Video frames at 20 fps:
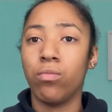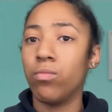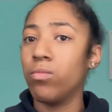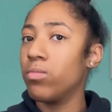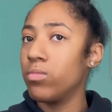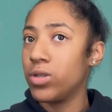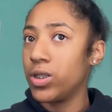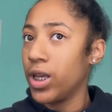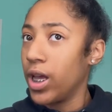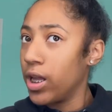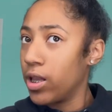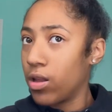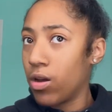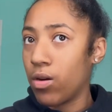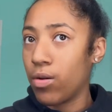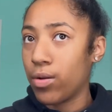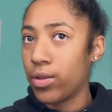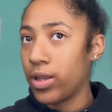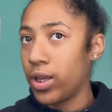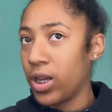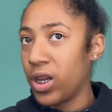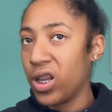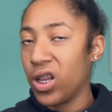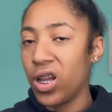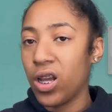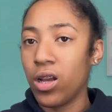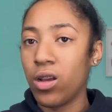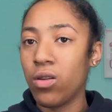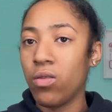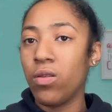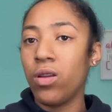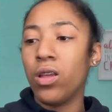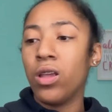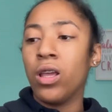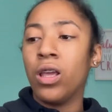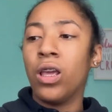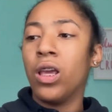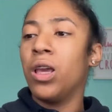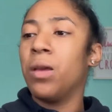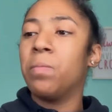take the whole thing down.
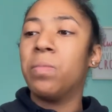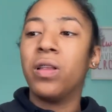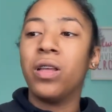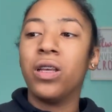And plus,